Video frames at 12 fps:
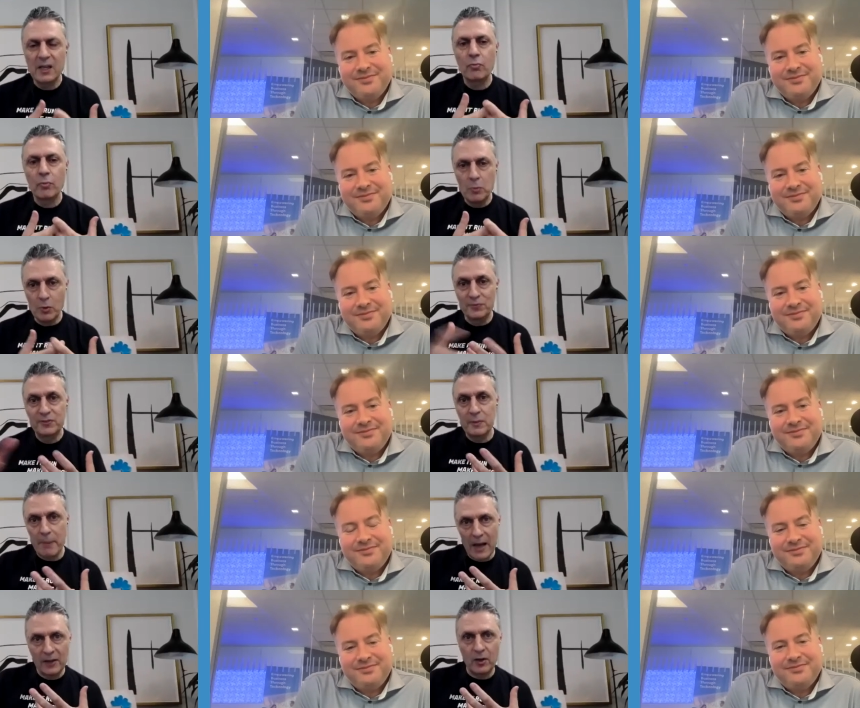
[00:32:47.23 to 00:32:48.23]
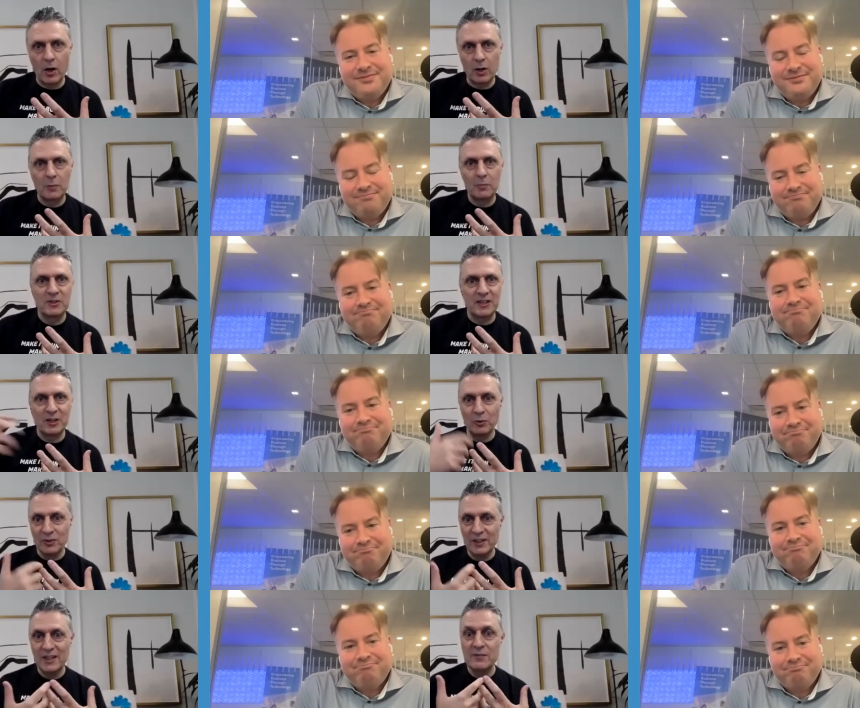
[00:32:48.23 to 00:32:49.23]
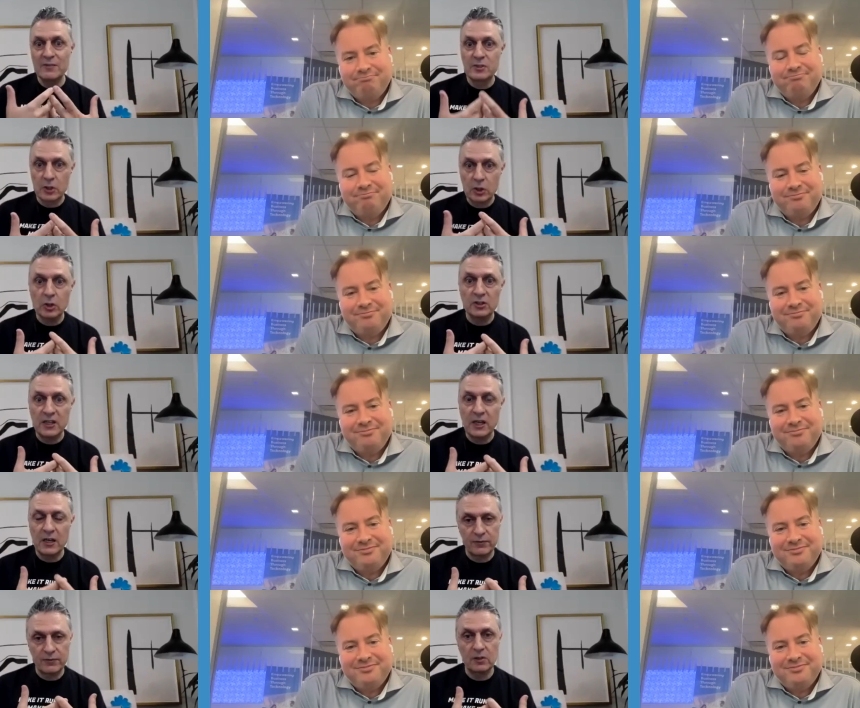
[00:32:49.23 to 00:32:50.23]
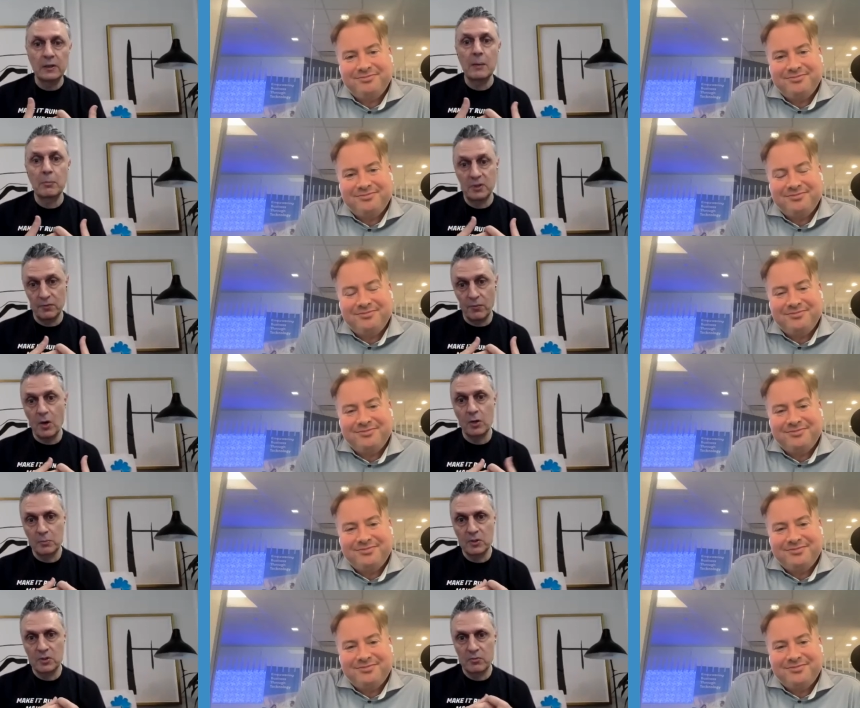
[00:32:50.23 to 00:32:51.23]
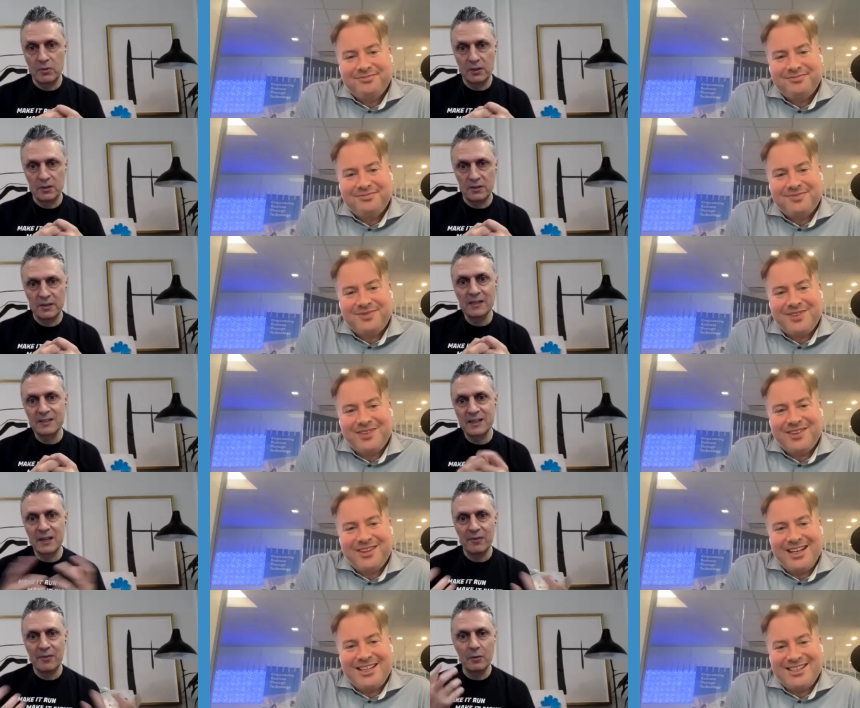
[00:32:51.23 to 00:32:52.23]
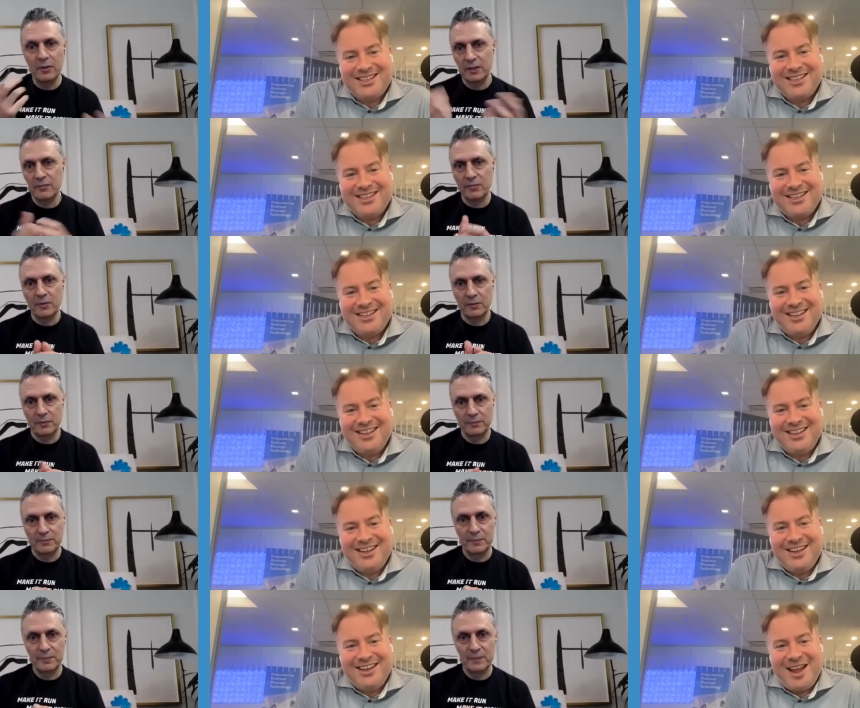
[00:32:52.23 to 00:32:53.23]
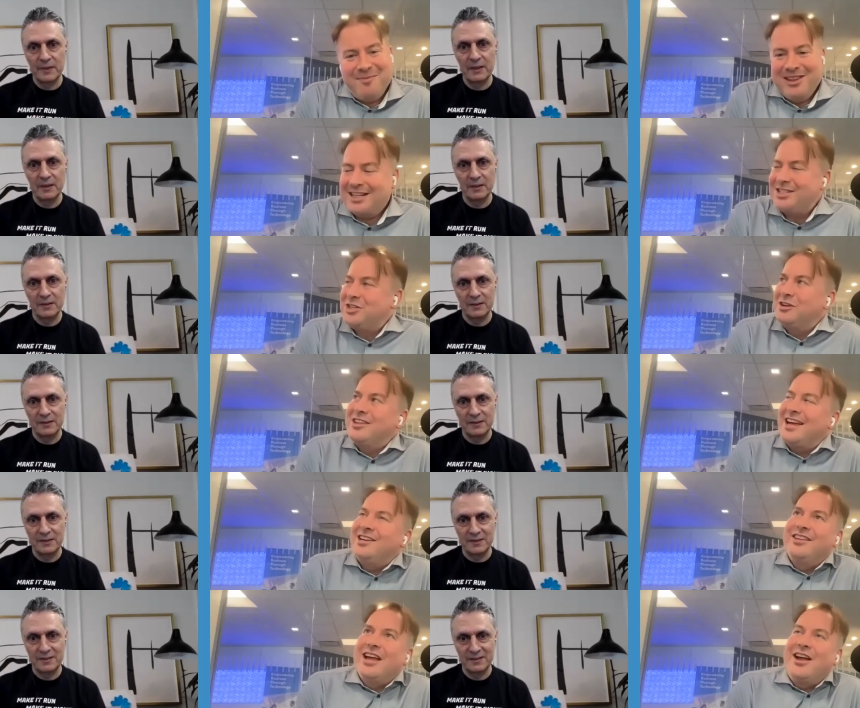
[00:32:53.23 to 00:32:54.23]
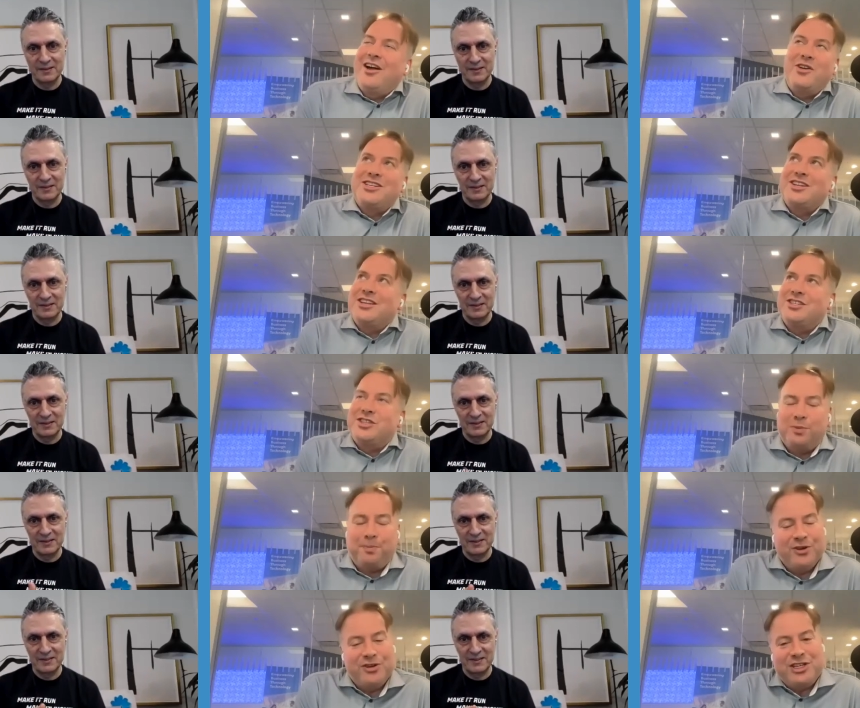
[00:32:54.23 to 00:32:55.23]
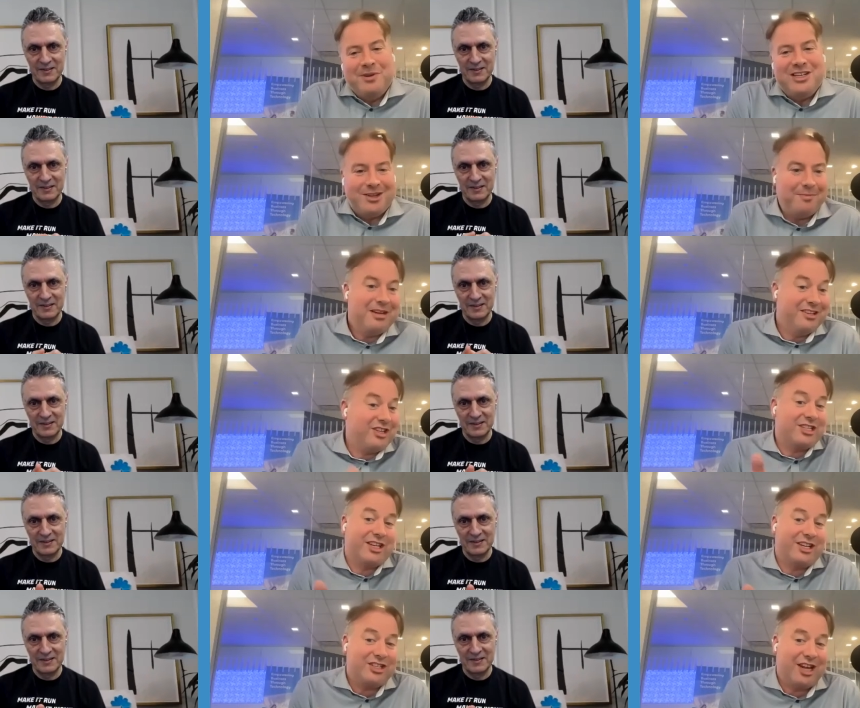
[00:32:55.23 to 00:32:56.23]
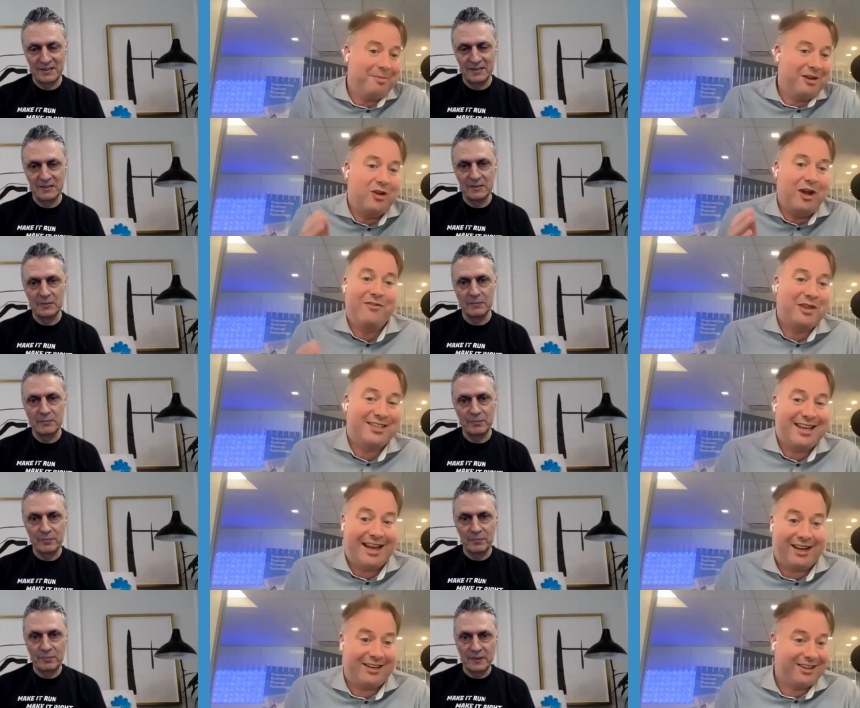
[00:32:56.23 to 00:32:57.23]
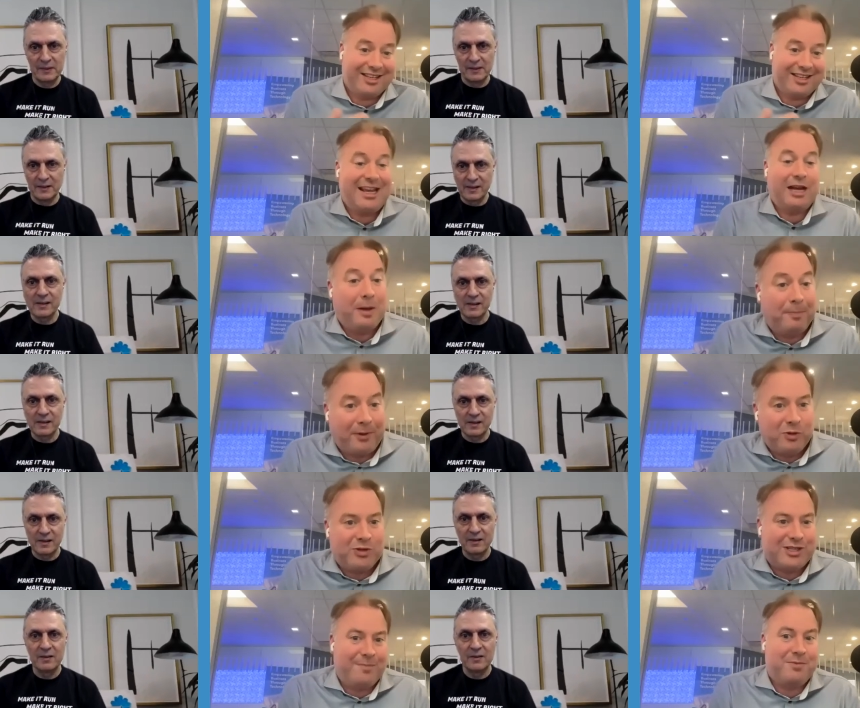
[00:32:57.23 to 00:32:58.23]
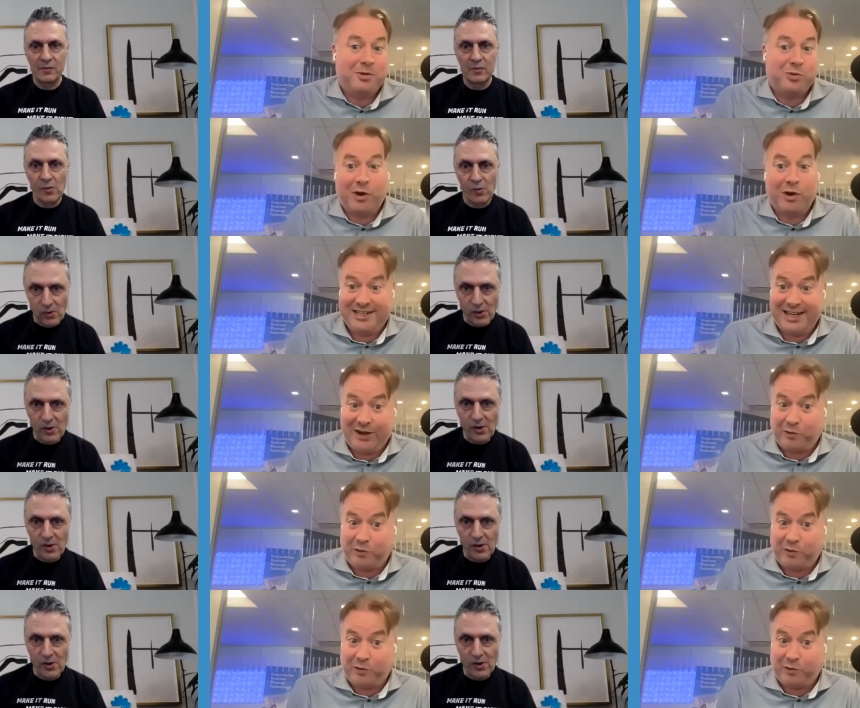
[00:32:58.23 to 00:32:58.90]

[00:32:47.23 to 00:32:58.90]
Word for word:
Speaker 1: of removes the bad arguments and only mm. leaves the good kind of collaborative arguments, right? That's kind that's, of how they differ.
Speaker 2: I mean, that's that, that honestly, that's super interesting because I mean, just like you said, I mean, you have the tech the tech people who sometimes want to make tech for